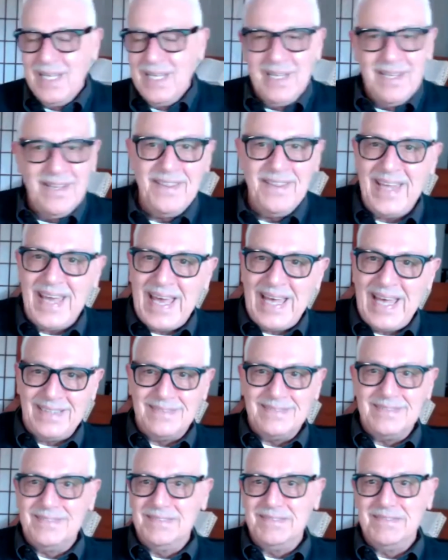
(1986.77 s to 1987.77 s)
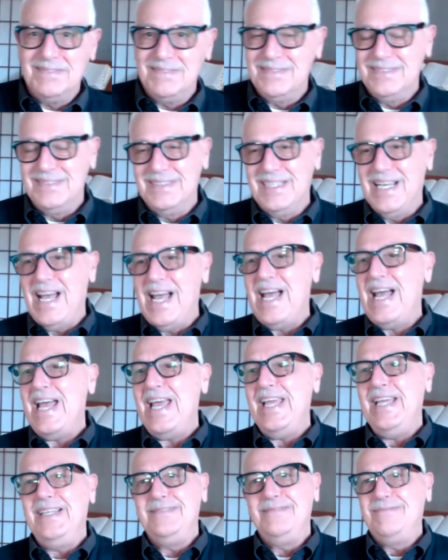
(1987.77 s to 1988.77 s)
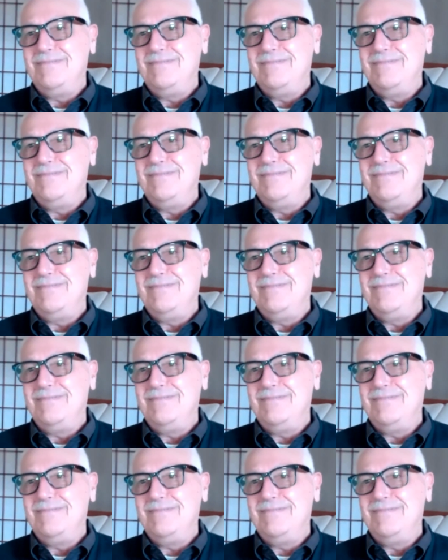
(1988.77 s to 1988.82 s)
that I